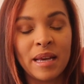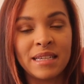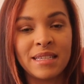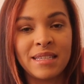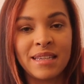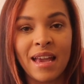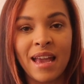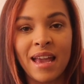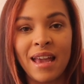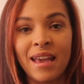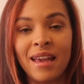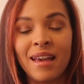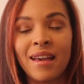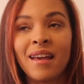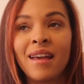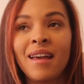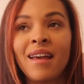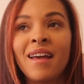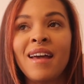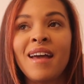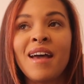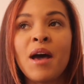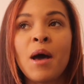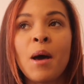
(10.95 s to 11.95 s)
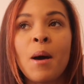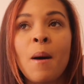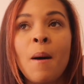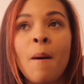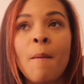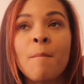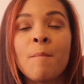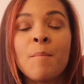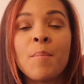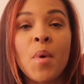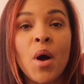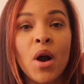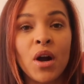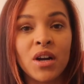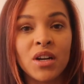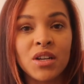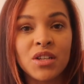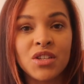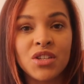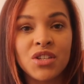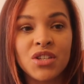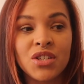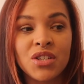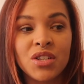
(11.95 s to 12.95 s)
saying
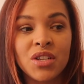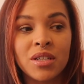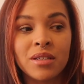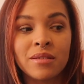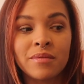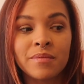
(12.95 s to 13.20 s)
March